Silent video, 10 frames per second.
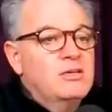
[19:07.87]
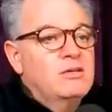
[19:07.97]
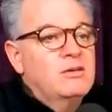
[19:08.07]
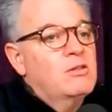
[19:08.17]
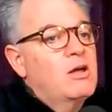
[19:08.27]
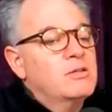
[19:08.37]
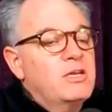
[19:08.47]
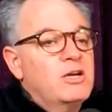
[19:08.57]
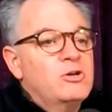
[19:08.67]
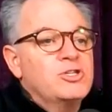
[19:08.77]
along
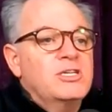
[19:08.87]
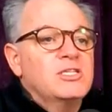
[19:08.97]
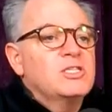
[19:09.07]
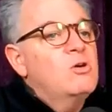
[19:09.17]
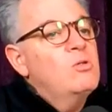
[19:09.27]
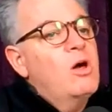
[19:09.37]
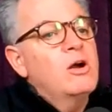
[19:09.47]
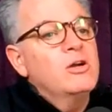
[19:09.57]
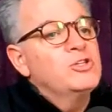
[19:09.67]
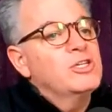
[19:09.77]
the ocean. It's no
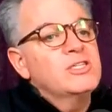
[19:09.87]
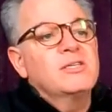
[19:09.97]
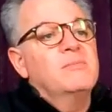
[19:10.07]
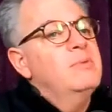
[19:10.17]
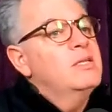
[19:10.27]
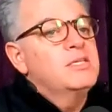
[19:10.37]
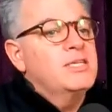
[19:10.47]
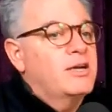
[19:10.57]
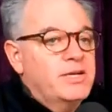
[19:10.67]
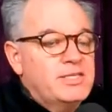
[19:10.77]
longer just a
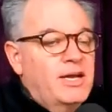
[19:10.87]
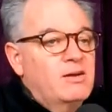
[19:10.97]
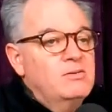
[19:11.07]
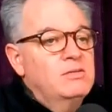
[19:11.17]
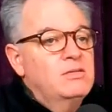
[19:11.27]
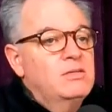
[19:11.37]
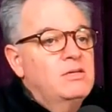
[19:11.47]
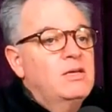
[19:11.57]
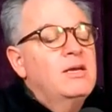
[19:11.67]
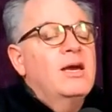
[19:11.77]
military town.
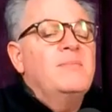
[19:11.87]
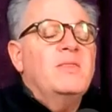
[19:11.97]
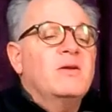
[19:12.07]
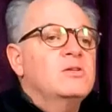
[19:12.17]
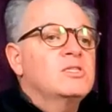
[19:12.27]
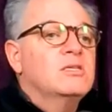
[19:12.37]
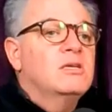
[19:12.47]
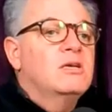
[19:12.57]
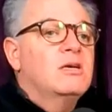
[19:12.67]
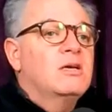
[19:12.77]
I mean, there's
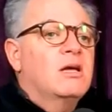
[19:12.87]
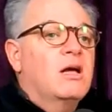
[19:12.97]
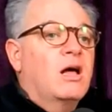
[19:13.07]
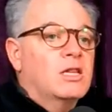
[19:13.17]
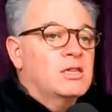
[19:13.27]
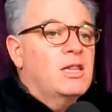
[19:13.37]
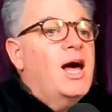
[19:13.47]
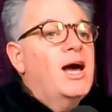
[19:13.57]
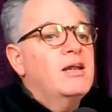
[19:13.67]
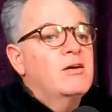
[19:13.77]
a
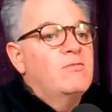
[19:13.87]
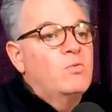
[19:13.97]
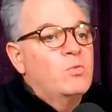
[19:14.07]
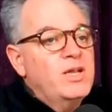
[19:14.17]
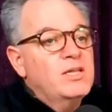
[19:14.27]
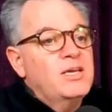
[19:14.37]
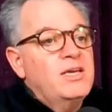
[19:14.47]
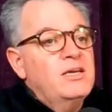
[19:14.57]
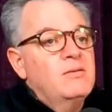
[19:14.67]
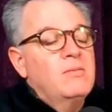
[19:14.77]
lot of
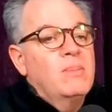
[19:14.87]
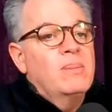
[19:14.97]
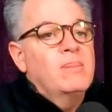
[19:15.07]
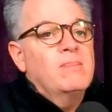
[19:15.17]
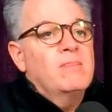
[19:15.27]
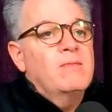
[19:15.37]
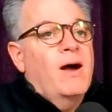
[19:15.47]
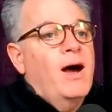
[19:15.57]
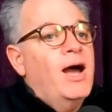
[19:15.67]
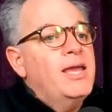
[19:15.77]
really
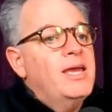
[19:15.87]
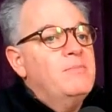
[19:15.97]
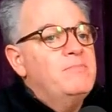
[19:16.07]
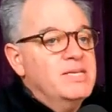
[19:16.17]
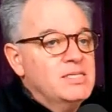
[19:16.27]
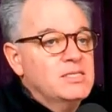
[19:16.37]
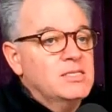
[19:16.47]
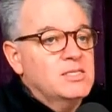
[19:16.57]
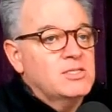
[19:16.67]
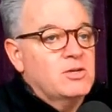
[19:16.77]
high-end
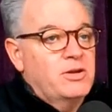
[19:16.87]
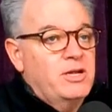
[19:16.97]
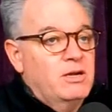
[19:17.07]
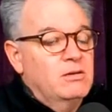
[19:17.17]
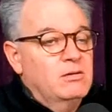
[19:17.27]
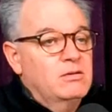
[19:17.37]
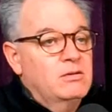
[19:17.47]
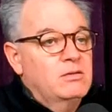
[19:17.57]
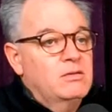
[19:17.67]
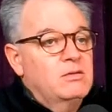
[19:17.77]
businesses are here.
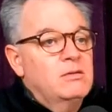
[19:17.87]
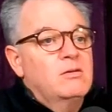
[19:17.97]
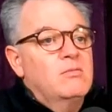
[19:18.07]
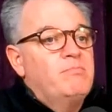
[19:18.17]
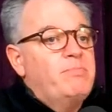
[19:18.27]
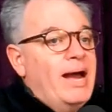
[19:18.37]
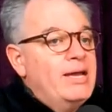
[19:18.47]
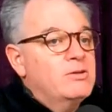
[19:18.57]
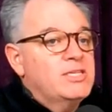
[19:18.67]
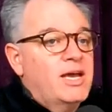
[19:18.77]

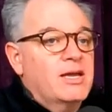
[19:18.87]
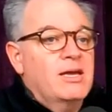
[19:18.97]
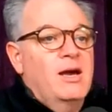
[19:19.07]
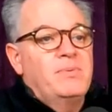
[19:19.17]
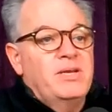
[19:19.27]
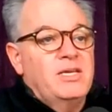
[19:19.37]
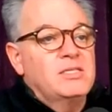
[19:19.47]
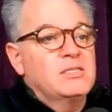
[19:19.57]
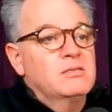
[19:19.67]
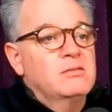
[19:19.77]
Biotech
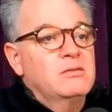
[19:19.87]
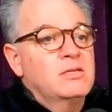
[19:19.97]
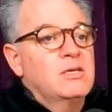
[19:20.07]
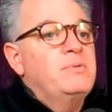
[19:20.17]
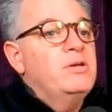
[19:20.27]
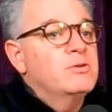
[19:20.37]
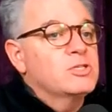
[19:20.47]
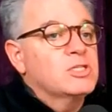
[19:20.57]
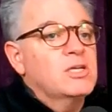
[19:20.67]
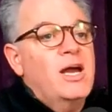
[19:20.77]
companies, computer
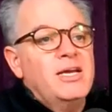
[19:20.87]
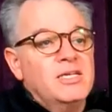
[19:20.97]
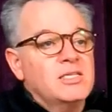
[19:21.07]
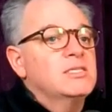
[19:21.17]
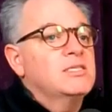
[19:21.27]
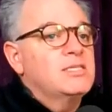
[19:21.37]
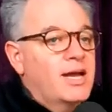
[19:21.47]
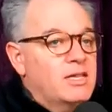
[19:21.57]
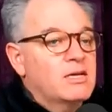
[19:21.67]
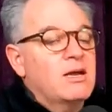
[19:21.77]
science,
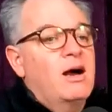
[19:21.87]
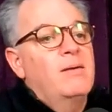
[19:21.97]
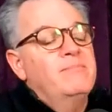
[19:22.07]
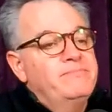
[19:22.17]
telecom,